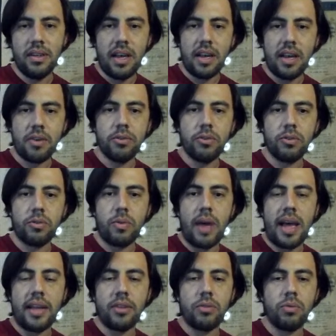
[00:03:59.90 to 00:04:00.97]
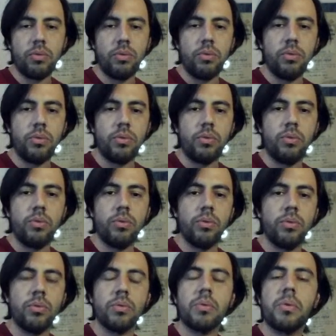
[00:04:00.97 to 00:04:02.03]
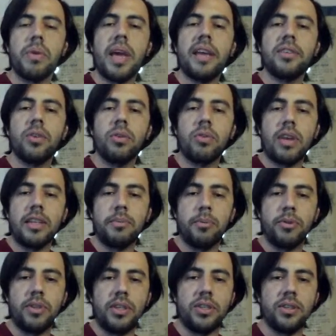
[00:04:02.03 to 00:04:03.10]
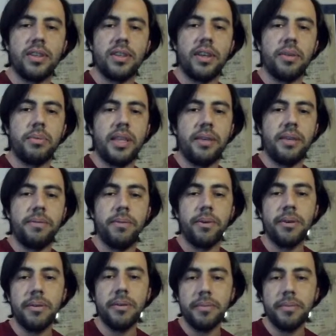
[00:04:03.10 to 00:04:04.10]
I'm going to try to create some transpositions here with e4.